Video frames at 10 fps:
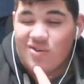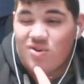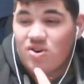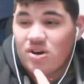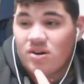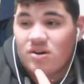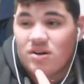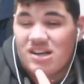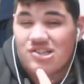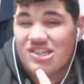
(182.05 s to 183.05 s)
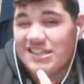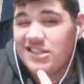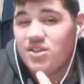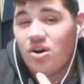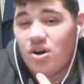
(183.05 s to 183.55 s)
or a
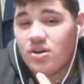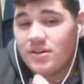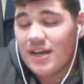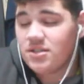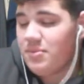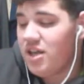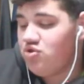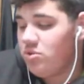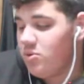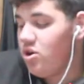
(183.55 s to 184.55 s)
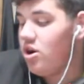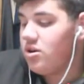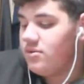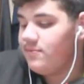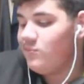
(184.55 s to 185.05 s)
GTR. That's my dream car.
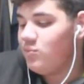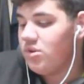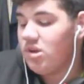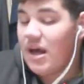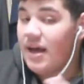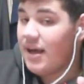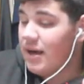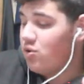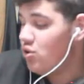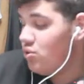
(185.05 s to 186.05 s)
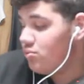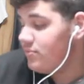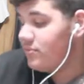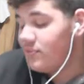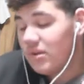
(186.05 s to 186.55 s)
I don't know.
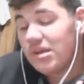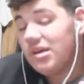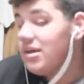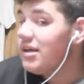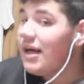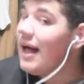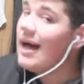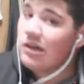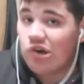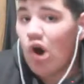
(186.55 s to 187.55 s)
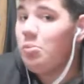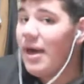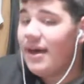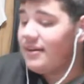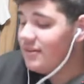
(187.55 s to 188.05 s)
I don't know,
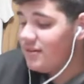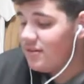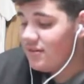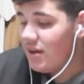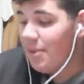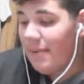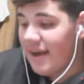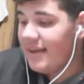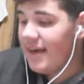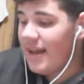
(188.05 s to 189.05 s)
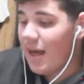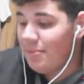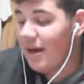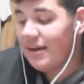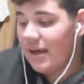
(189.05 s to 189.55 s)
man. I might get it, I
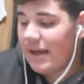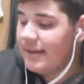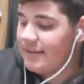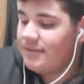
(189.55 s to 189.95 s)
might not.